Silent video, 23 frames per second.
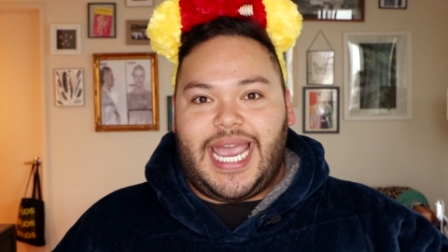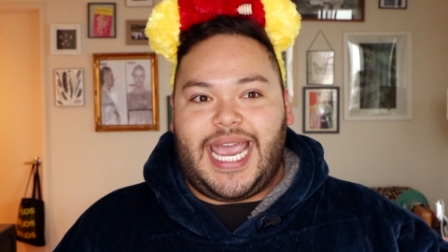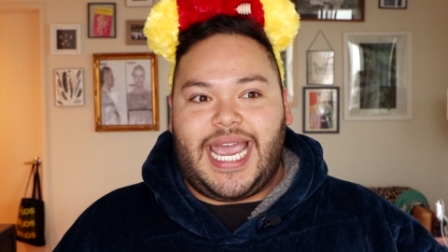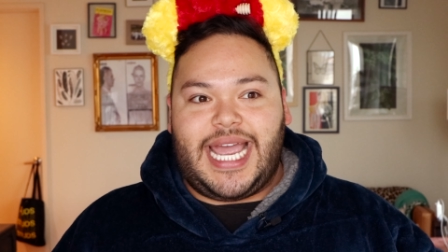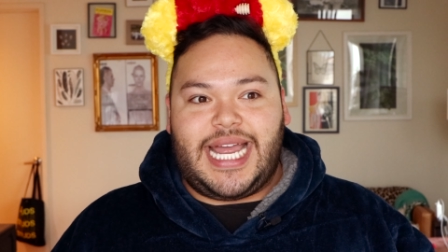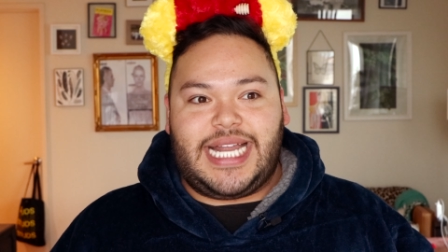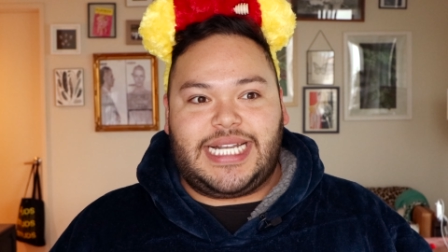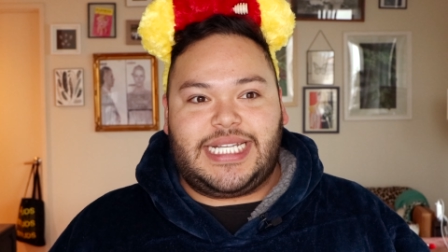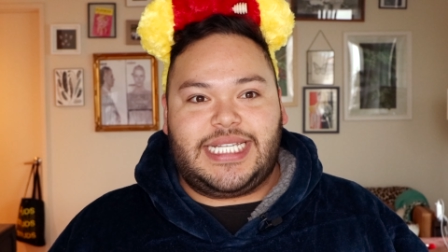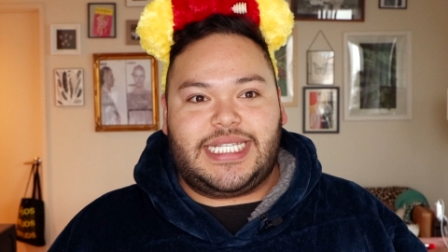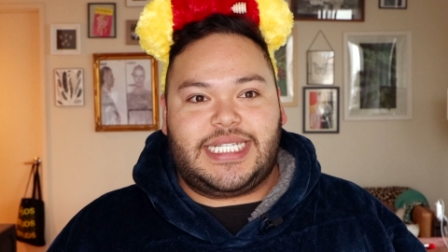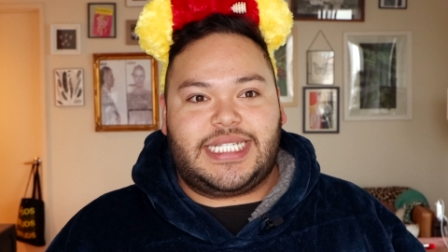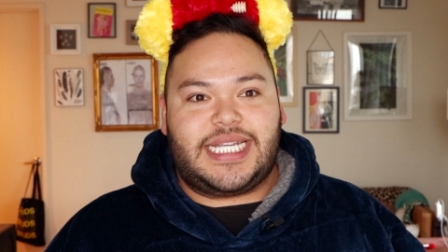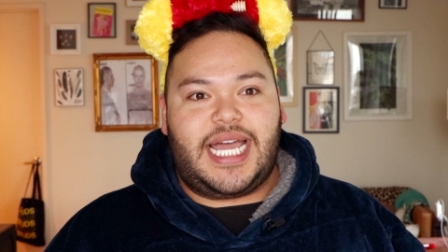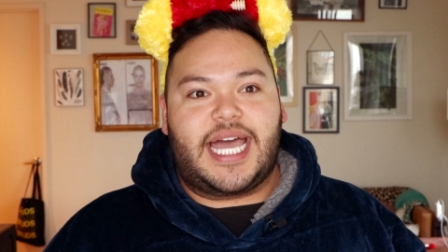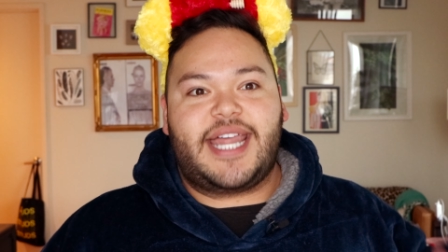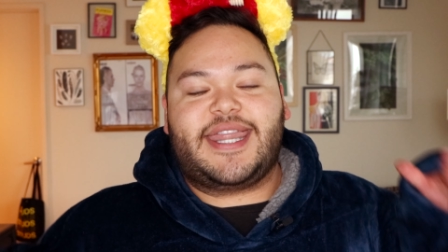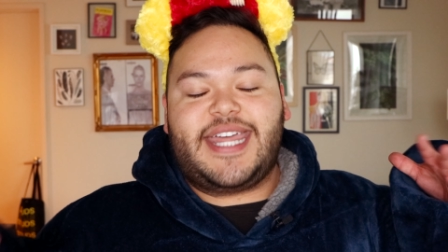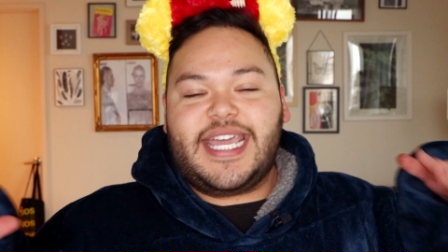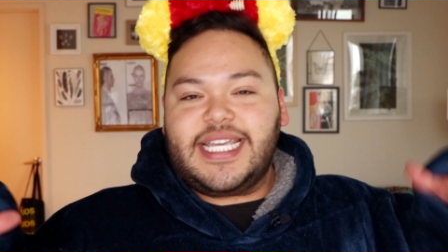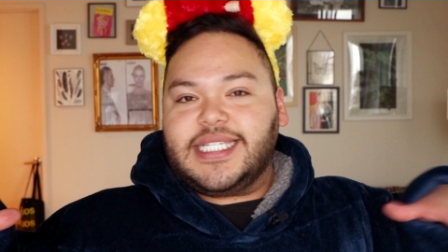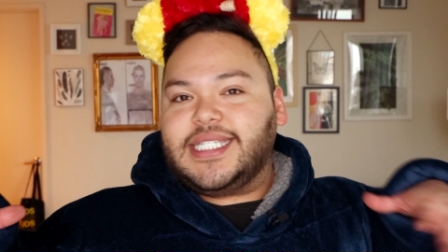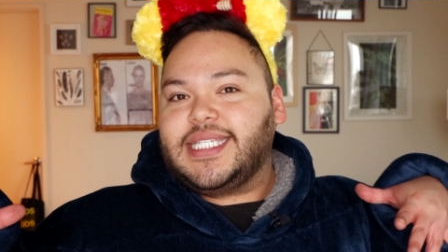And
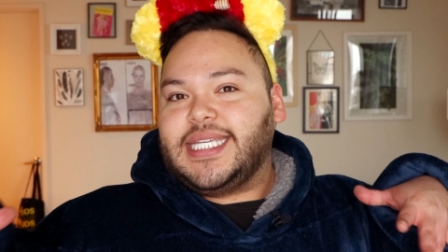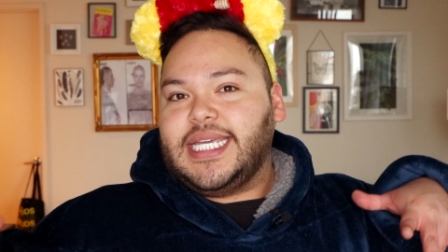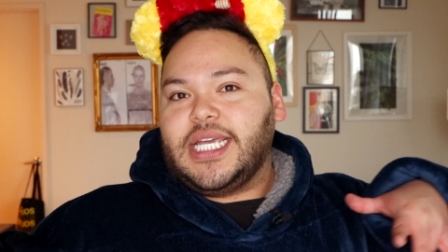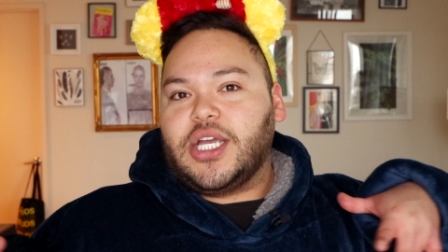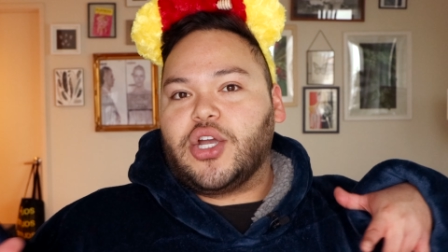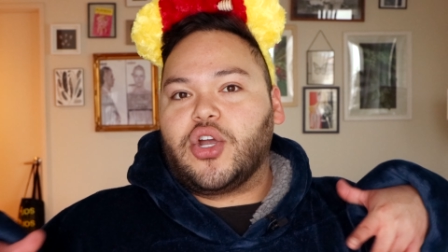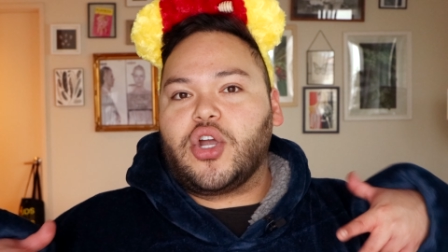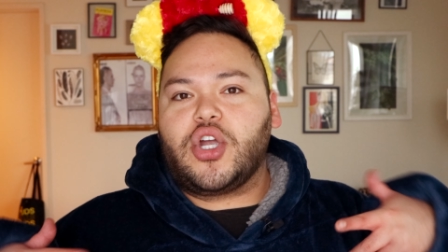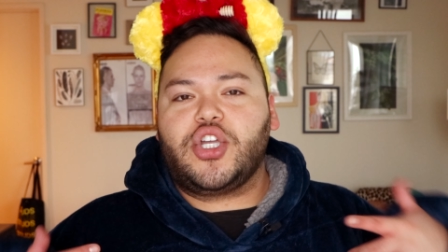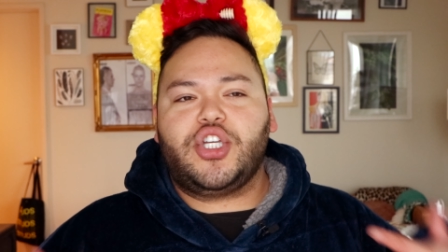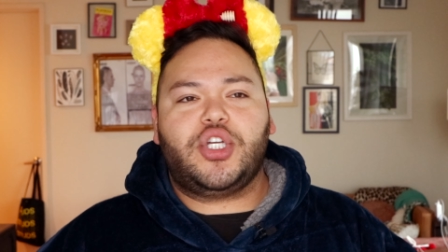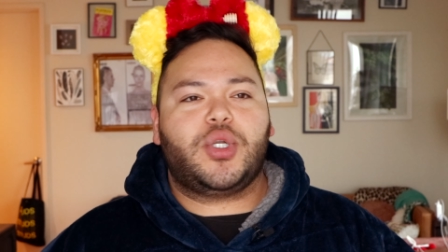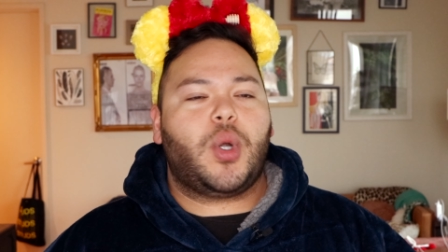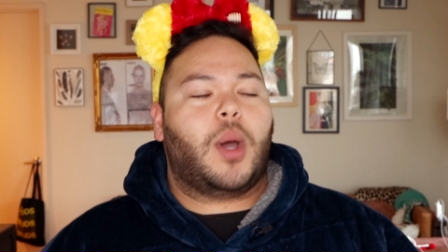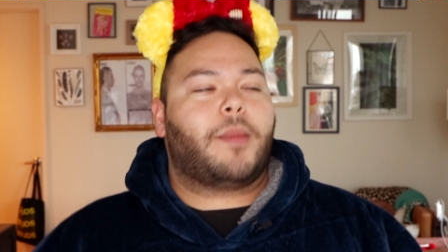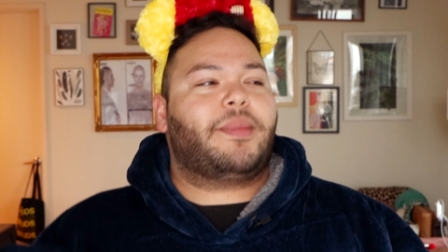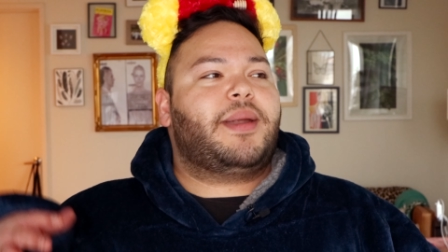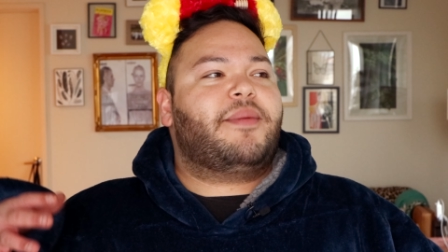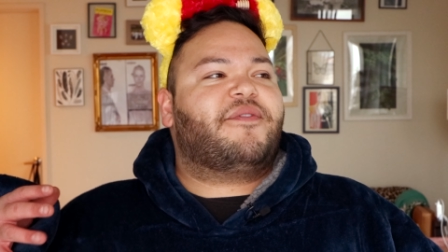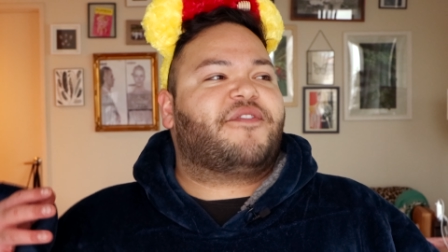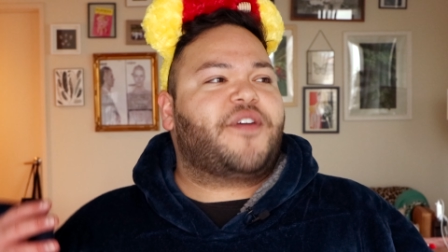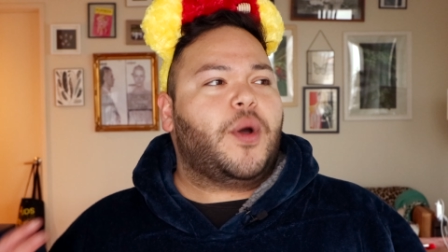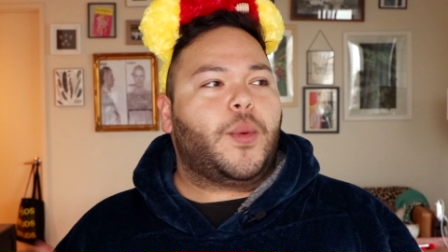this year, you know, I'm
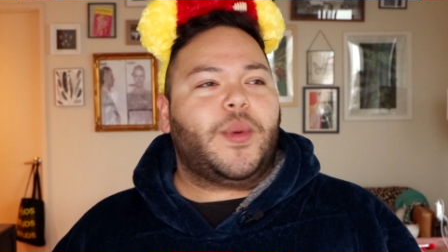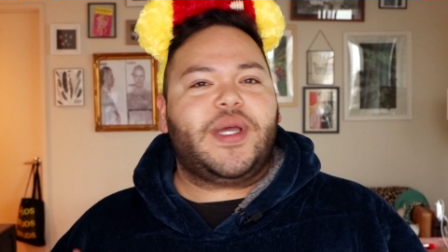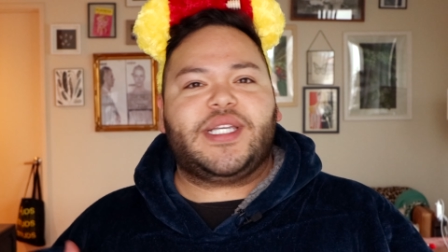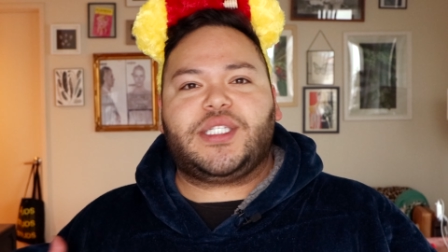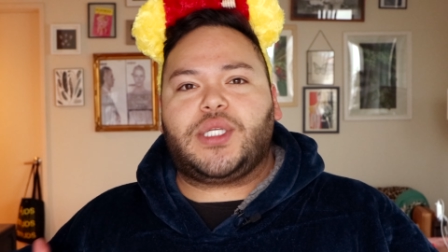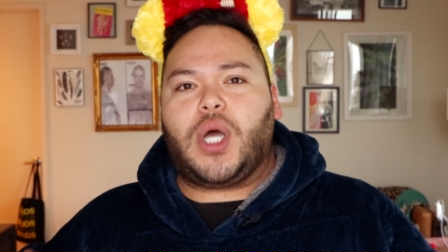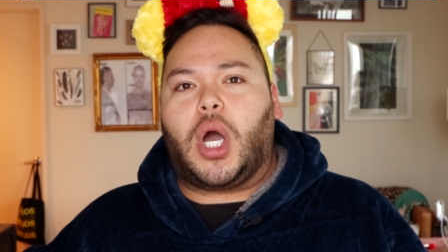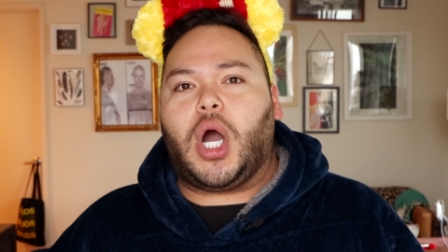going to focus